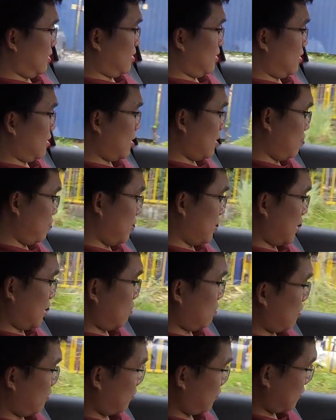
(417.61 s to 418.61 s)
That's how we
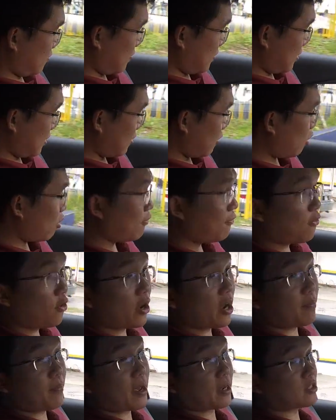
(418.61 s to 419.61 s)
cover for what?
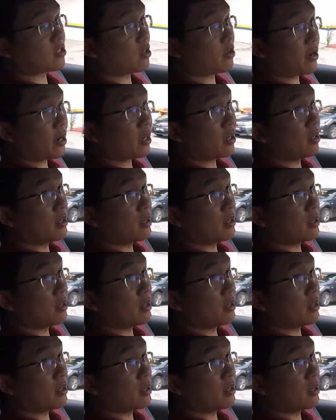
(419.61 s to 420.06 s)
4 airbags, correct.